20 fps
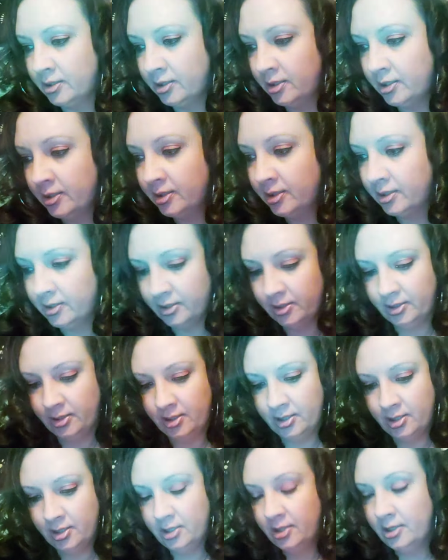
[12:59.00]

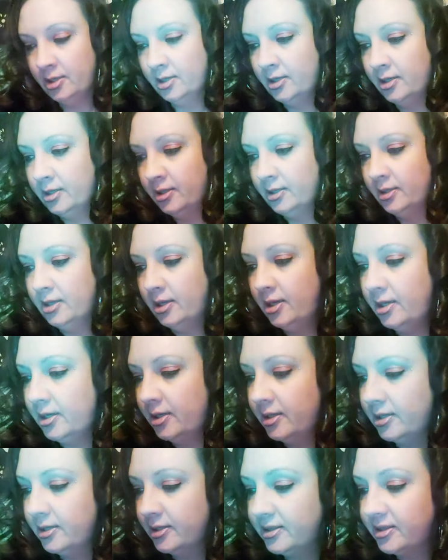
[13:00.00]

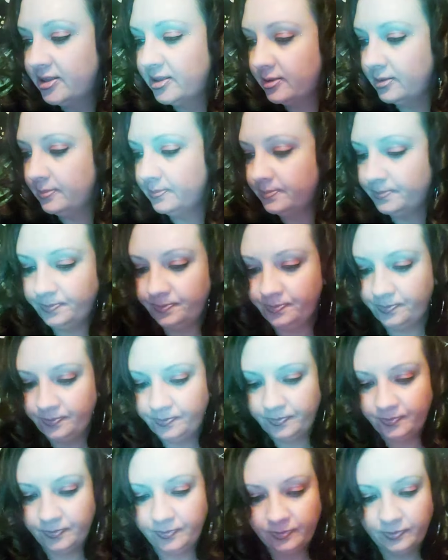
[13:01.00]

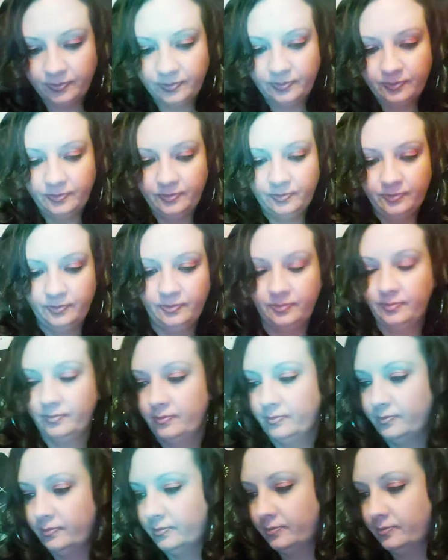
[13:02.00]
Nobody speaks.